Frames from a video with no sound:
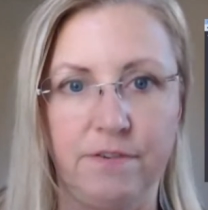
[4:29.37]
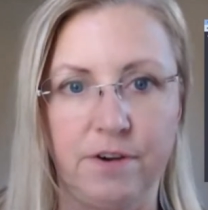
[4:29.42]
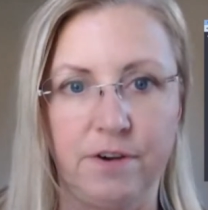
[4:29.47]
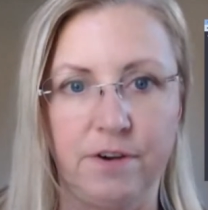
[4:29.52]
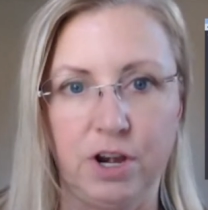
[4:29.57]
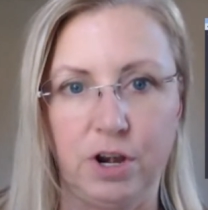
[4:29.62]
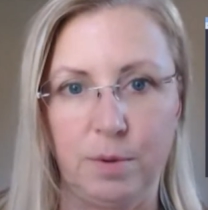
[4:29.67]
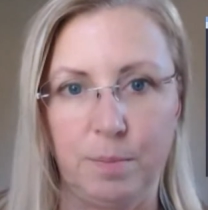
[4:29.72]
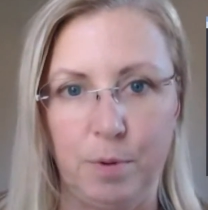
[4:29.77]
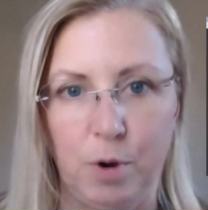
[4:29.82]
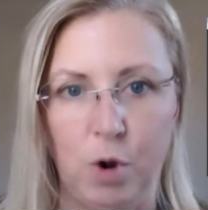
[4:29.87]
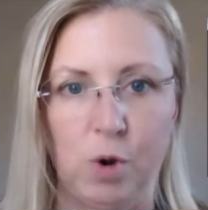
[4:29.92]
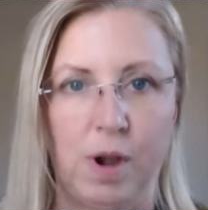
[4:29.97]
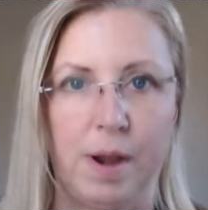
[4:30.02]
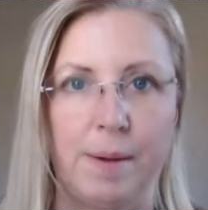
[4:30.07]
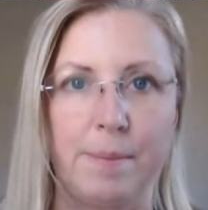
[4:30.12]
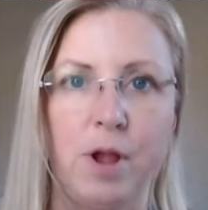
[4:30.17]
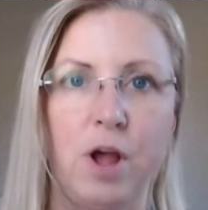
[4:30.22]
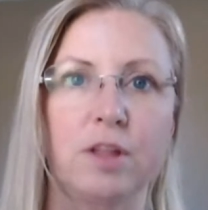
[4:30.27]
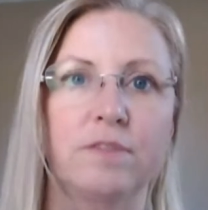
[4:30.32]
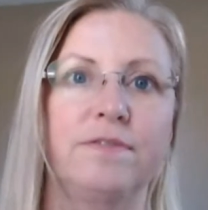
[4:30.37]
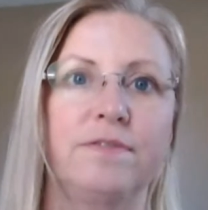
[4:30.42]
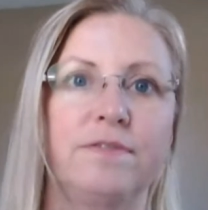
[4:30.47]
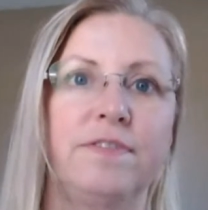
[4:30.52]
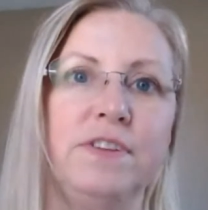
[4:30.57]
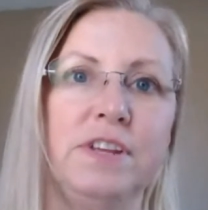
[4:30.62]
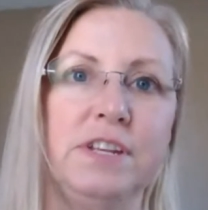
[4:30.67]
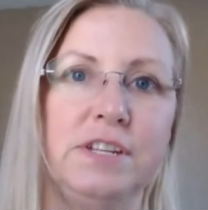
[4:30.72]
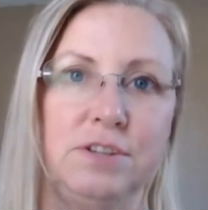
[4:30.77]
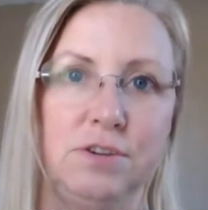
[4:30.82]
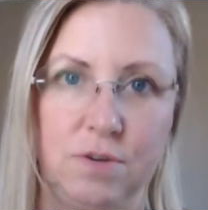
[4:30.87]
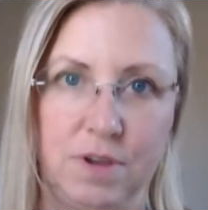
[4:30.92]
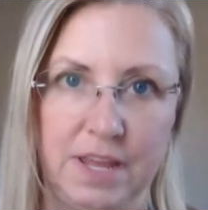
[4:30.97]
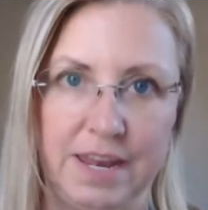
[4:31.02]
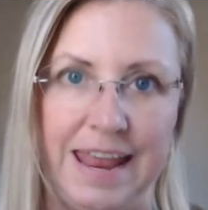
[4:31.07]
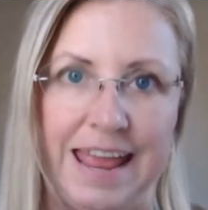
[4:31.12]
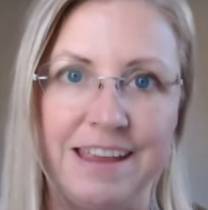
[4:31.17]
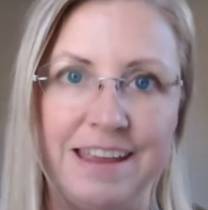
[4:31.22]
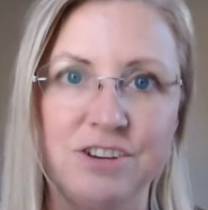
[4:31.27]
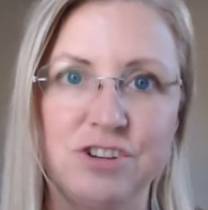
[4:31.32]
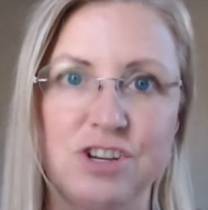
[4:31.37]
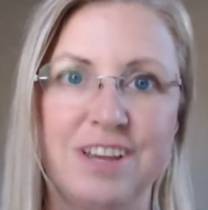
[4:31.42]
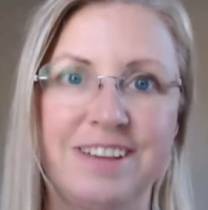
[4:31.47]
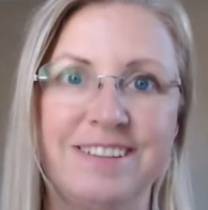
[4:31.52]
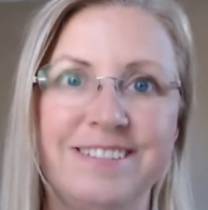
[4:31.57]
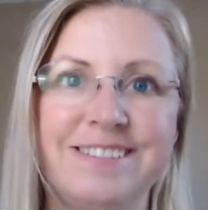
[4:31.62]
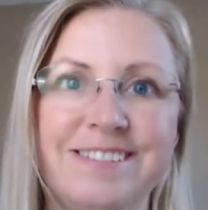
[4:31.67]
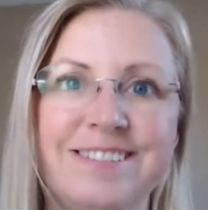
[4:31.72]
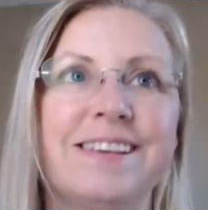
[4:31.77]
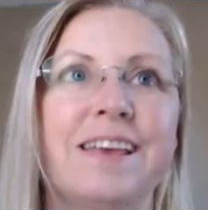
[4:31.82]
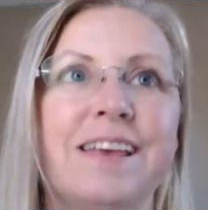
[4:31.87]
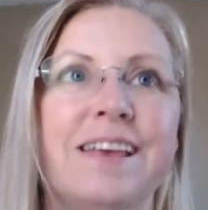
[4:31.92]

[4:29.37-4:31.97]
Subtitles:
for her program called 52 Connections.